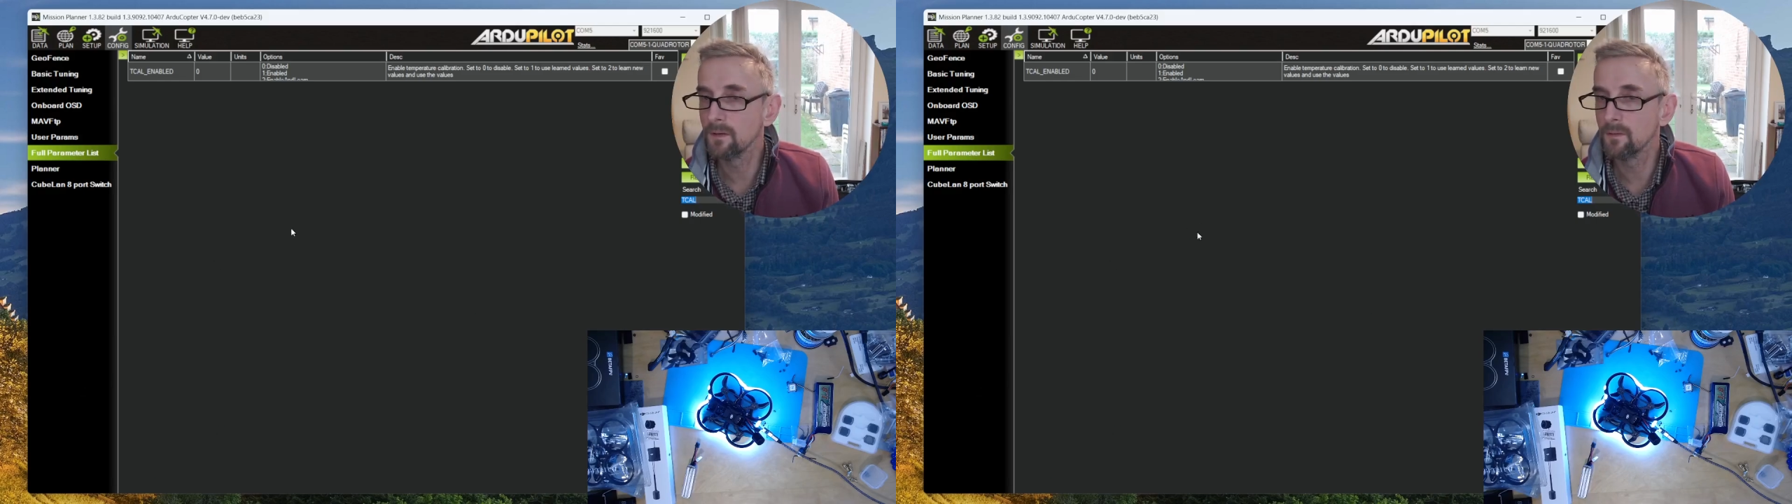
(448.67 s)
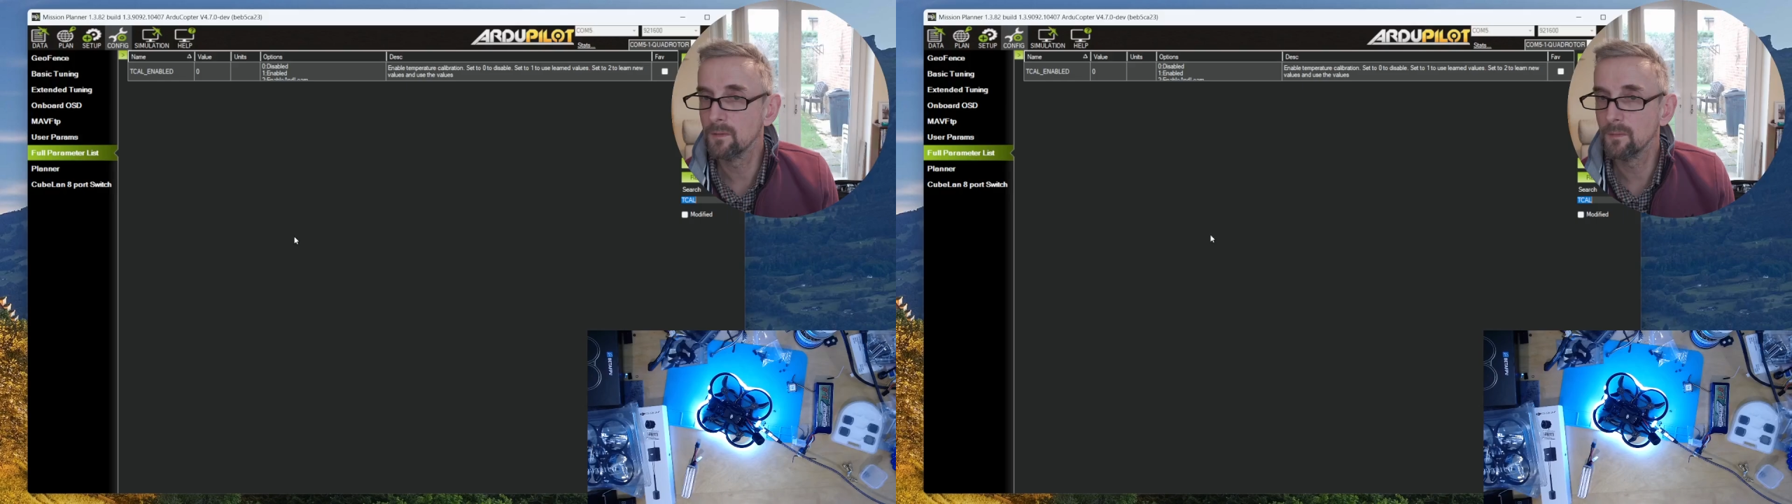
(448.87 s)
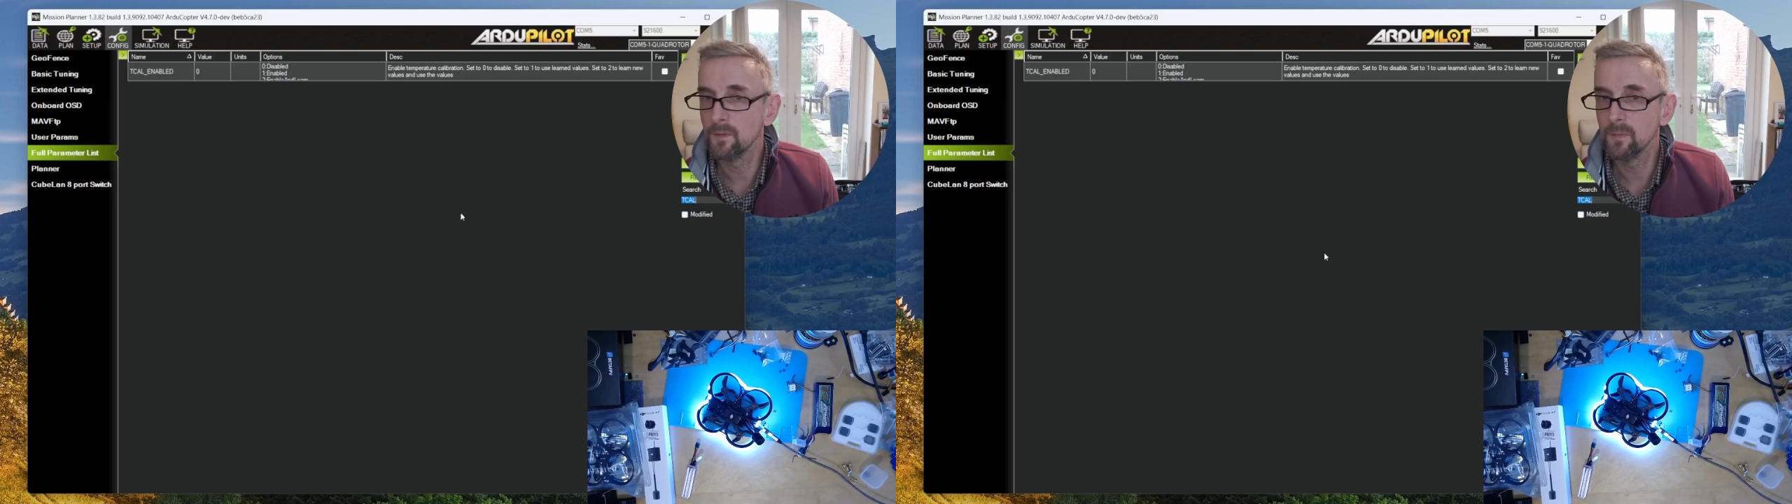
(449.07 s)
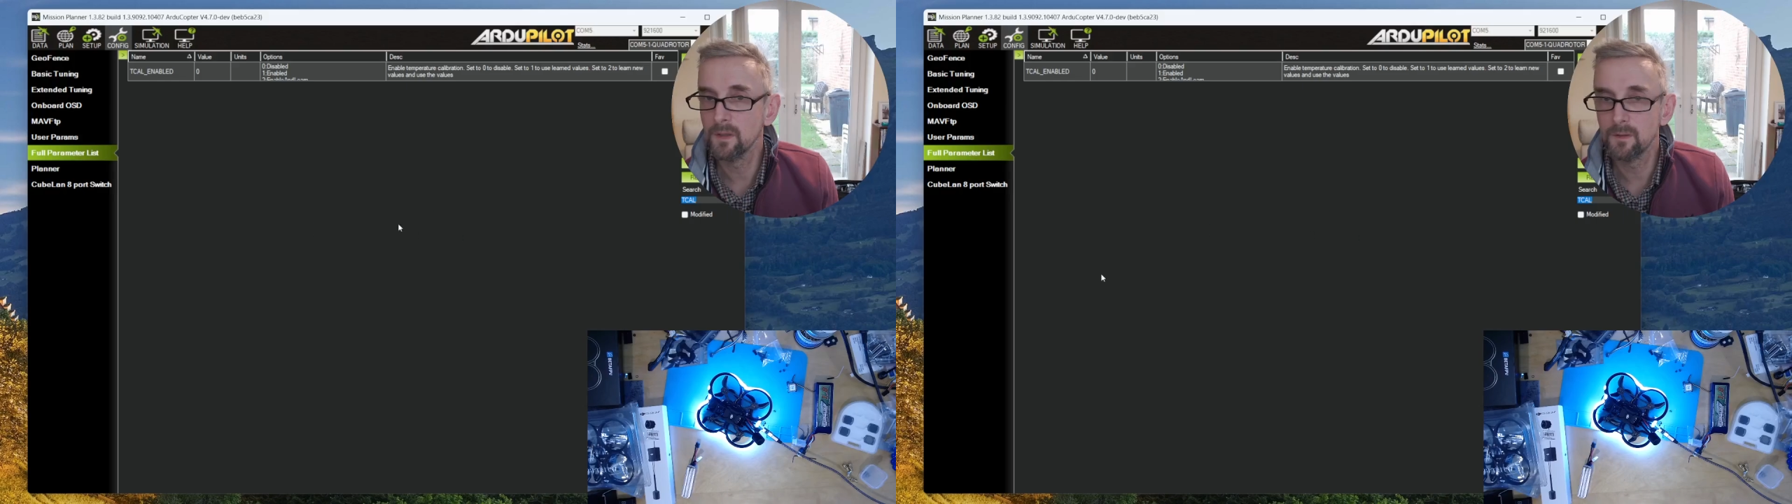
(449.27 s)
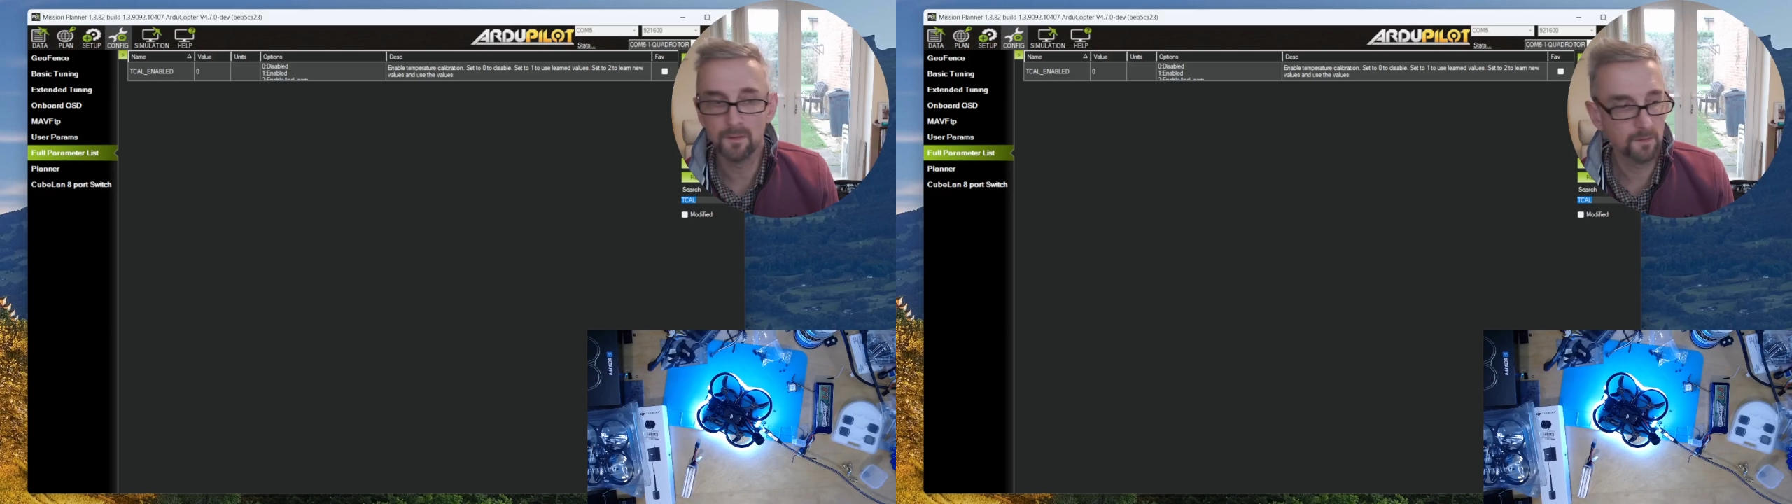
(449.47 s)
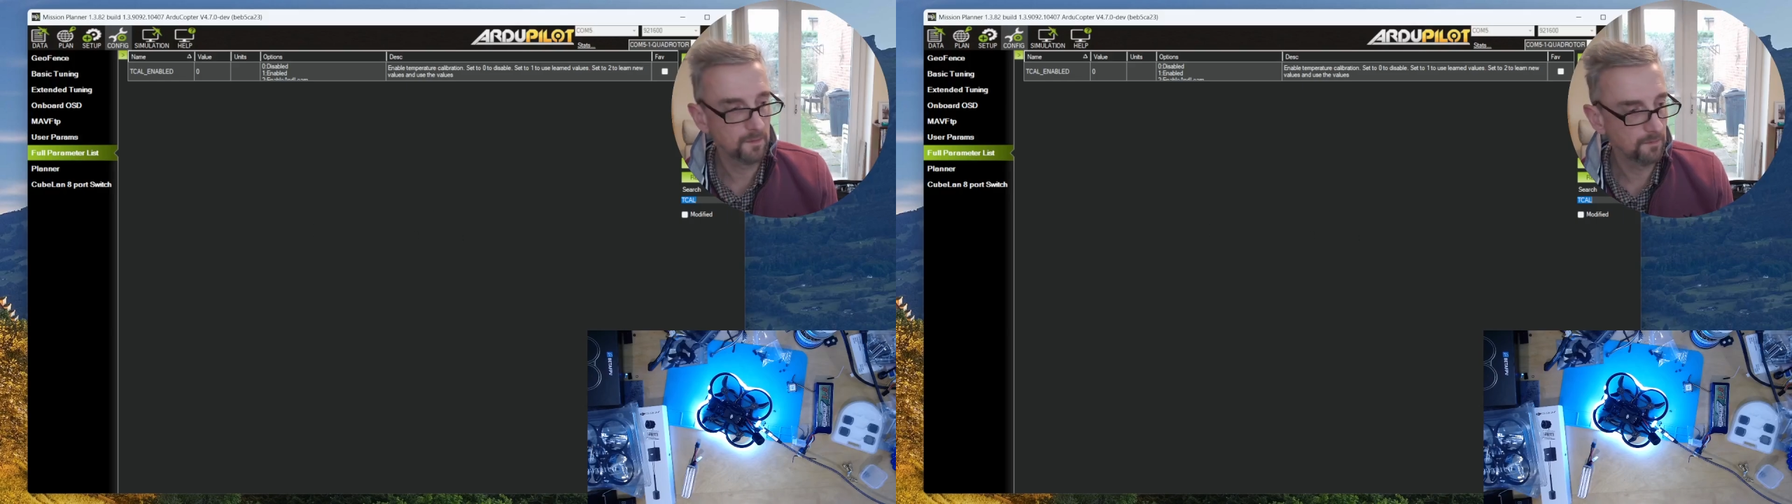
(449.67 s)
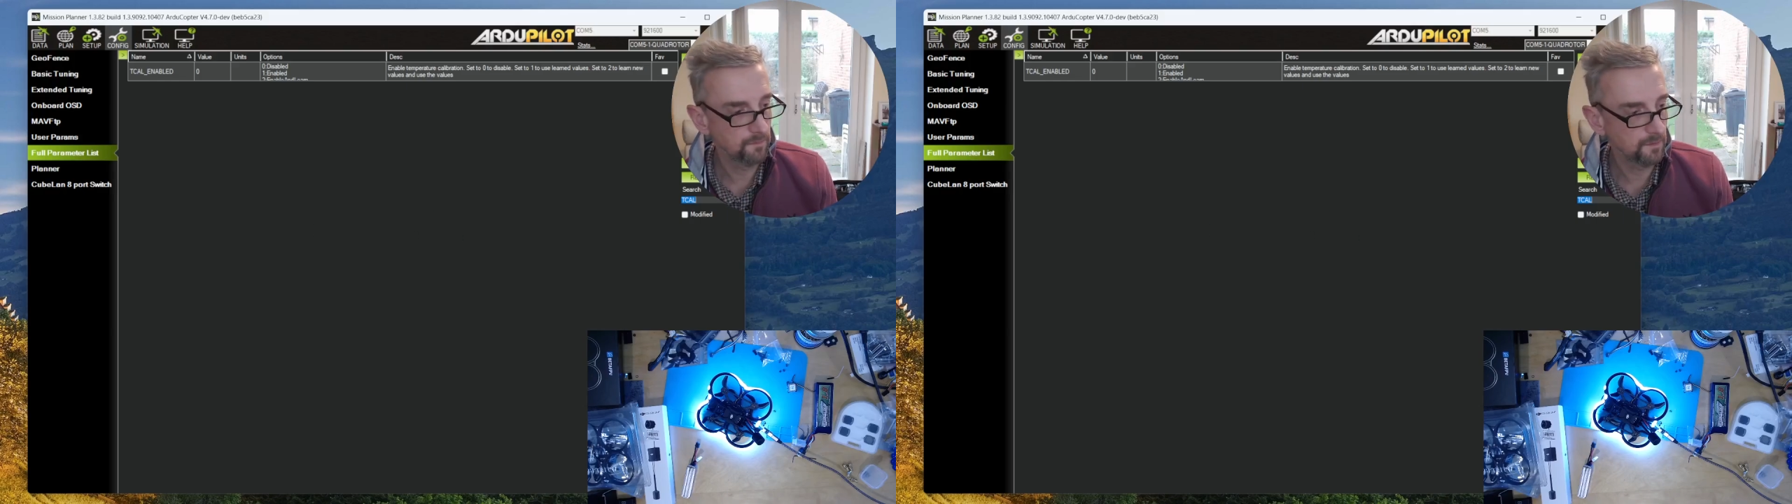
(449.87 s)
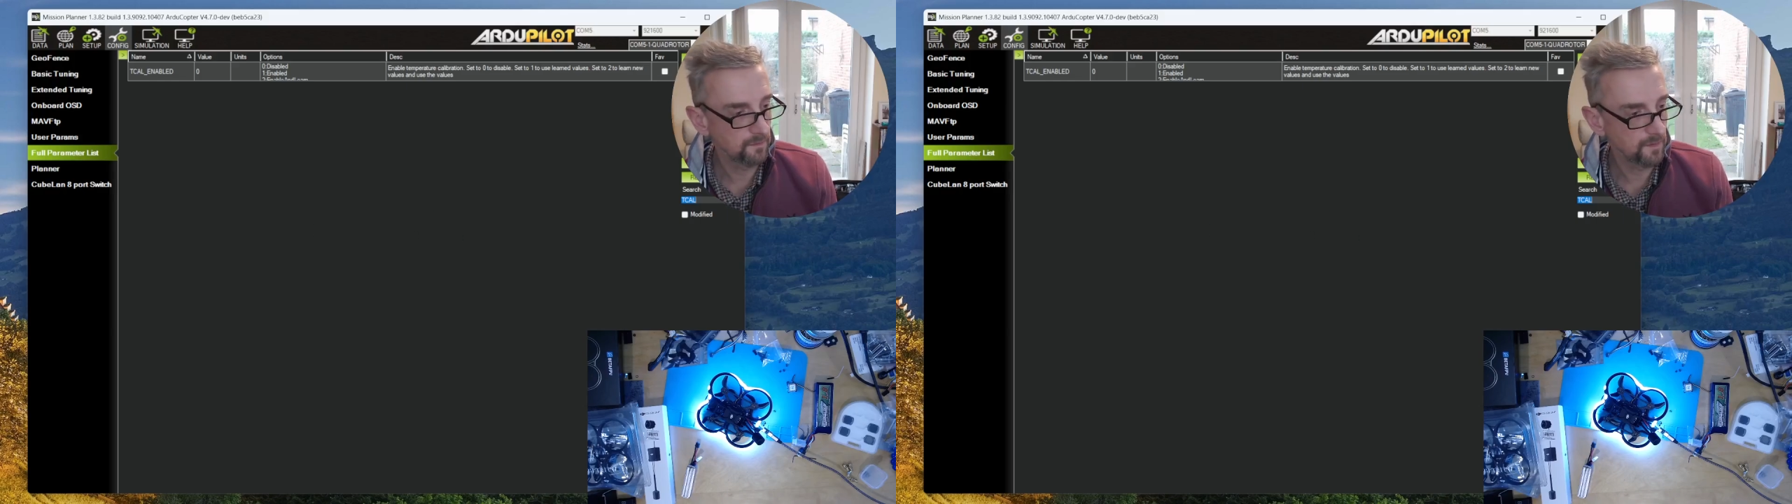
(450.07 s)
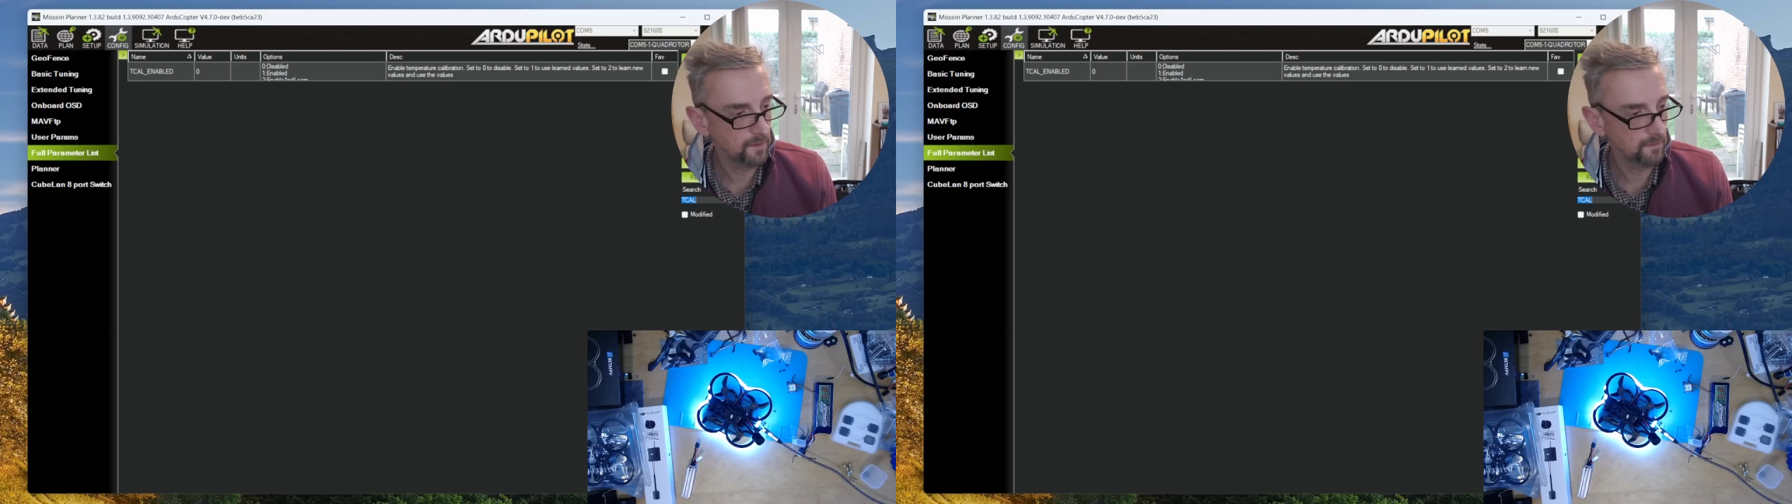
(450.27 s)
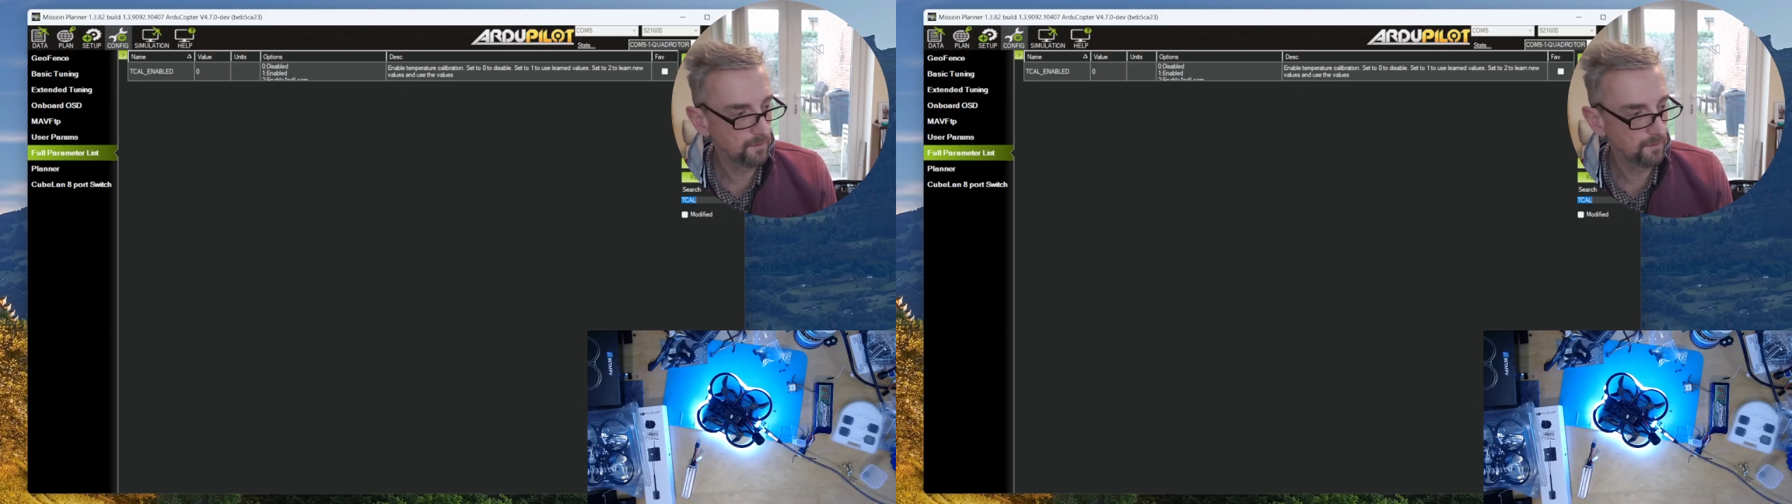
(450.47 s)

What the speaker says: wrong with the build, fix that,